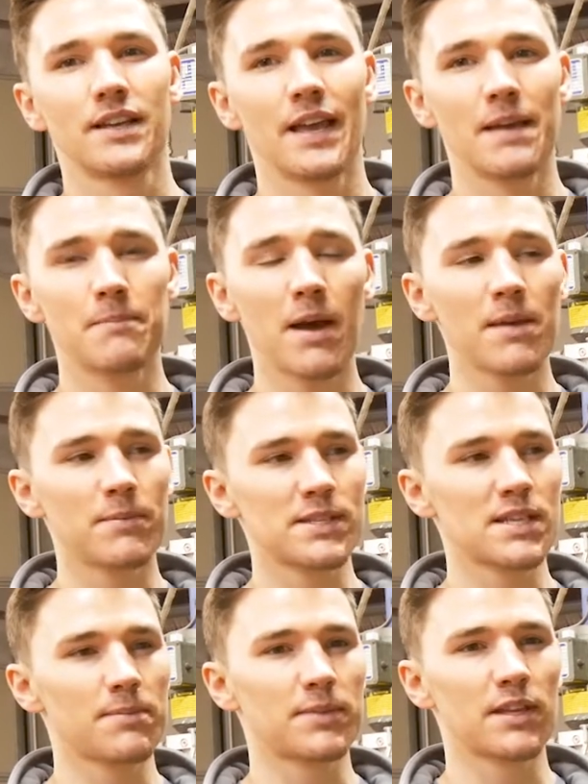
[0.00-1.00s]
it might be
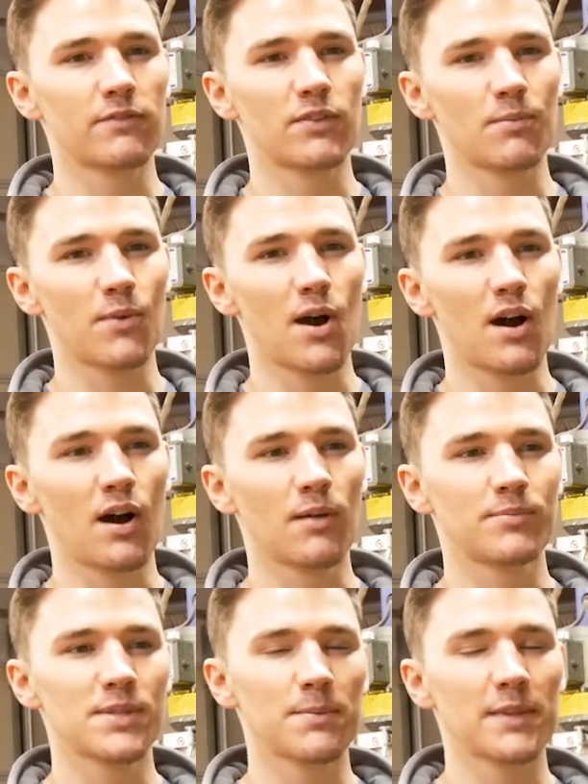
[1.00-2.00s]
something from
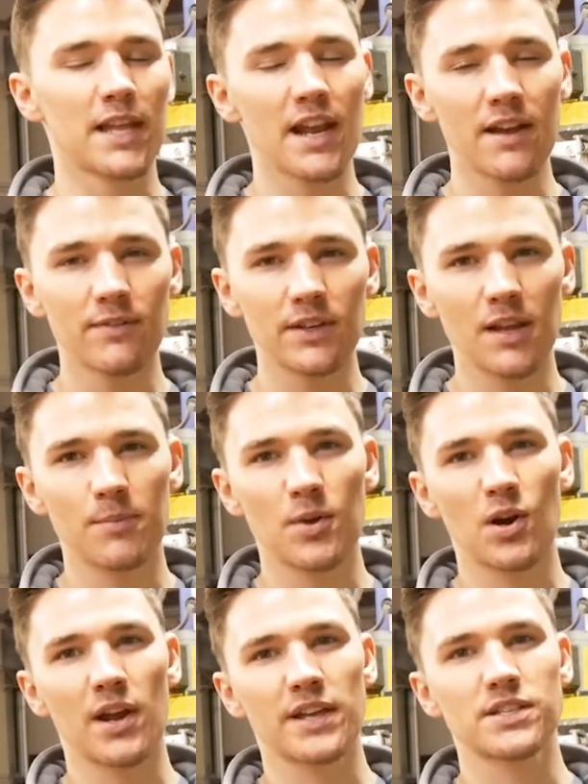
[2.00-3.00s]
Cobb, something that every
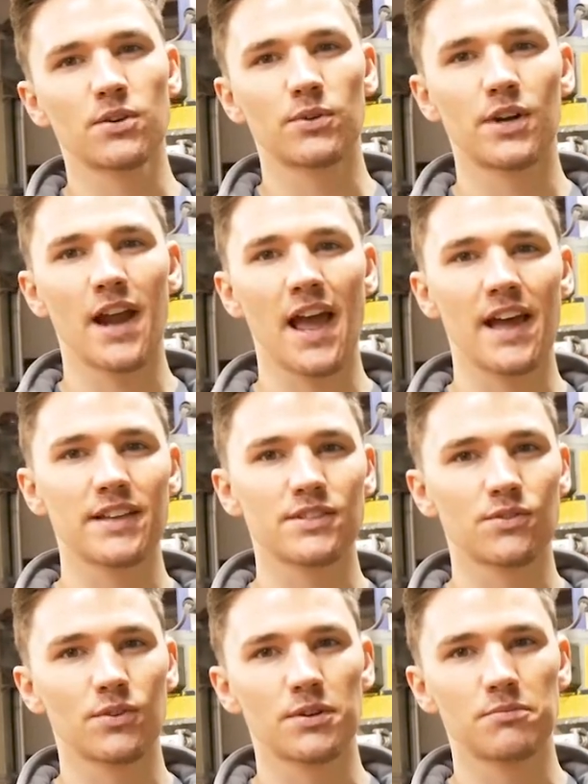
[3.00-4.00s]
WRX owner has
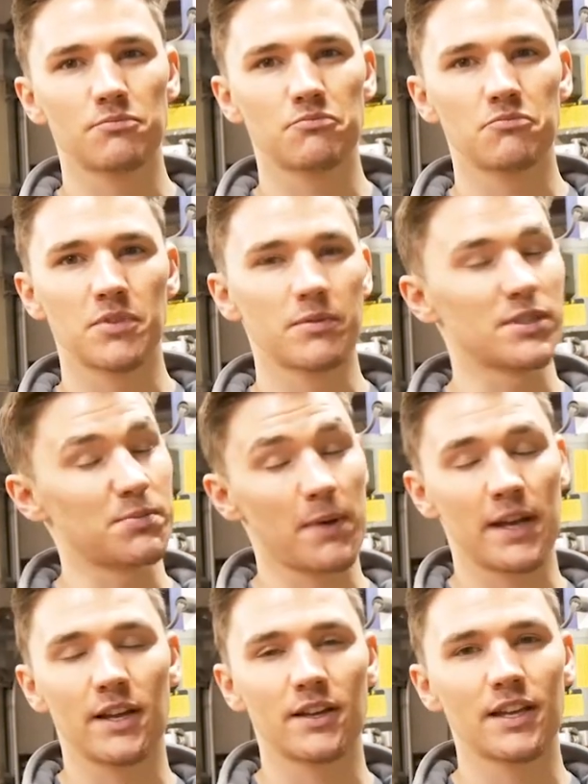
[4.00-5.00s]
or was
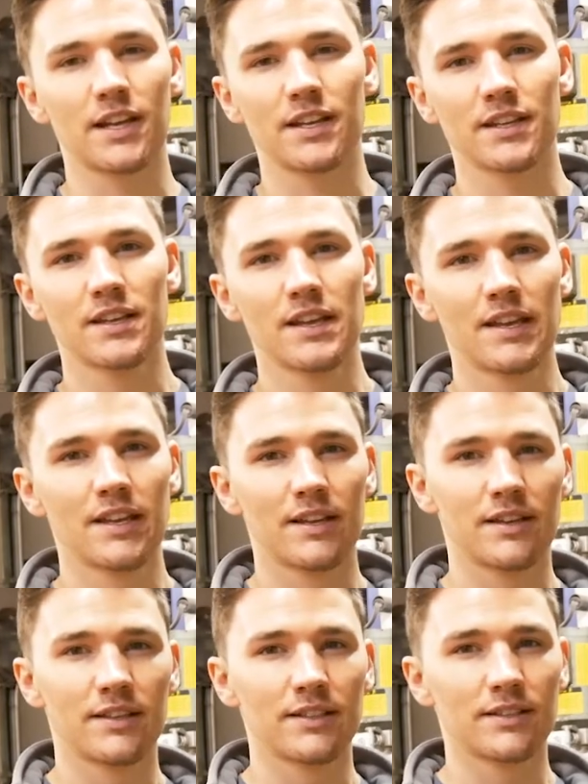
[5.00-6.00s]
planning on getting.
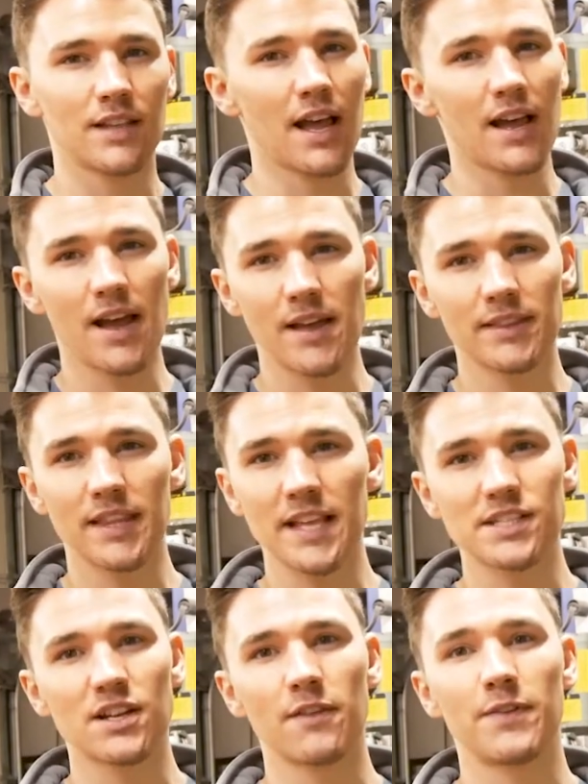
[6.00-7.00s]
I,
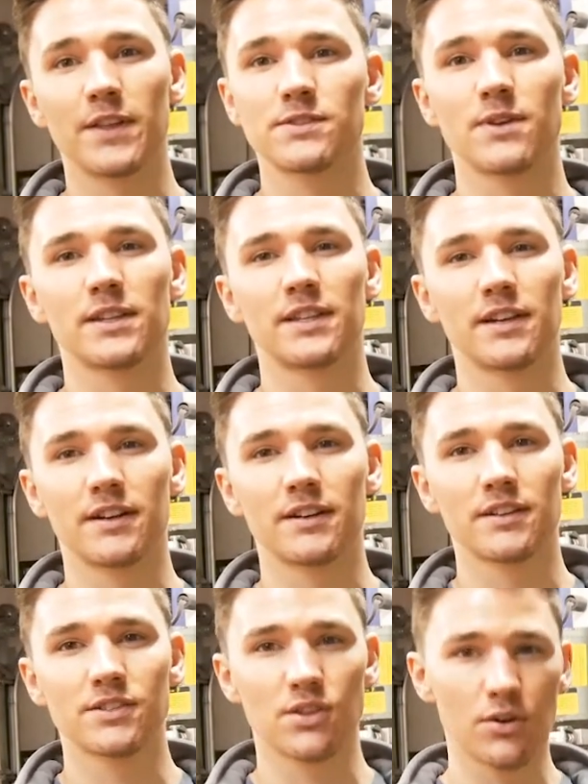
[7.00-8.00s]
that's enough hints right there.
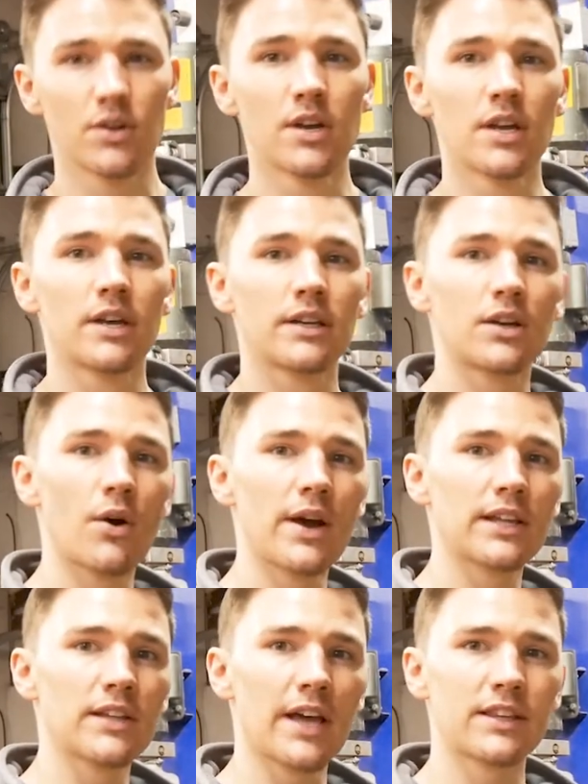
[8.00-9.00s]
So go
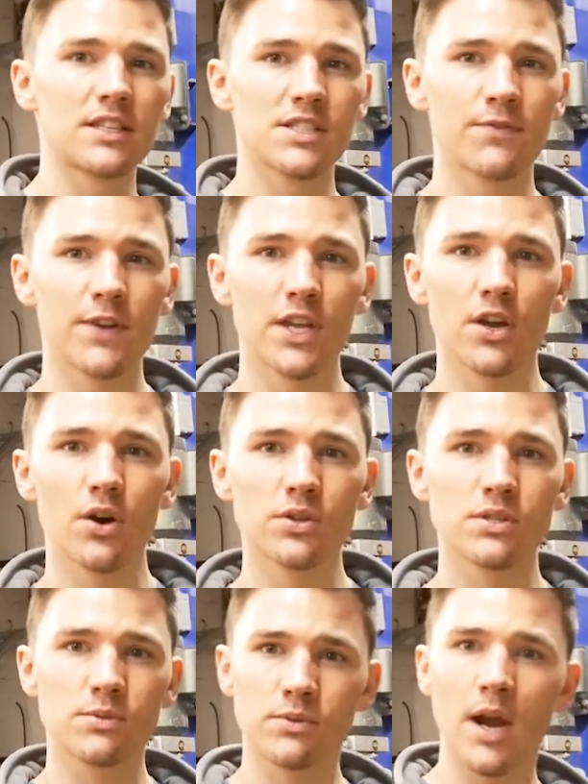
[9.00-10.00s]
ahead and like this video,
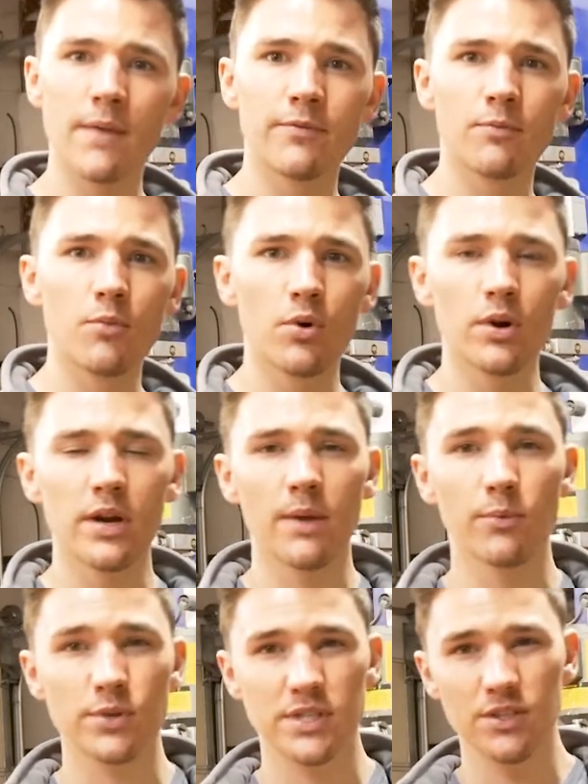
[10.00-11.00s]
subscribe for more,
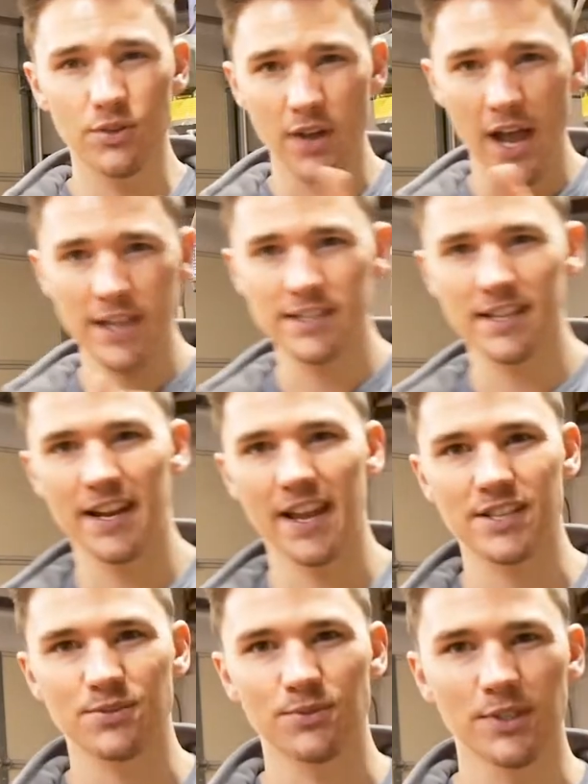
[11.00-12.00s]
and we'll see you guys in the
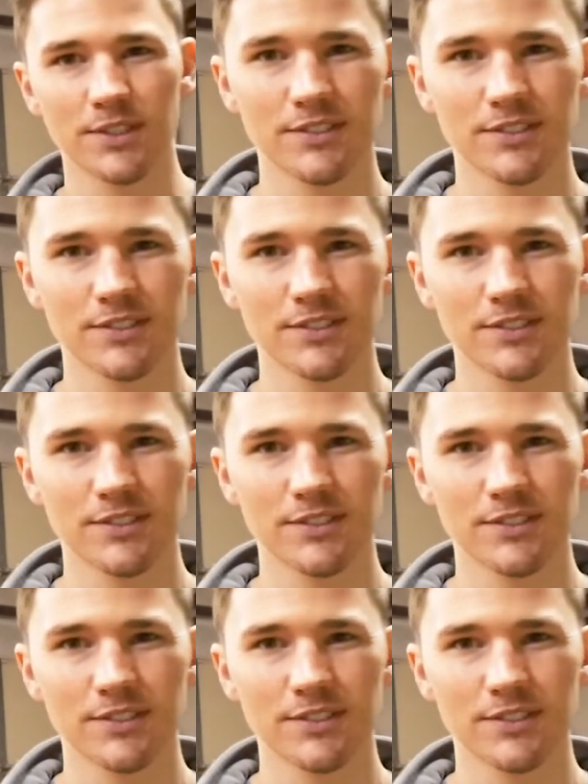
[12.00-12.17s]
next one.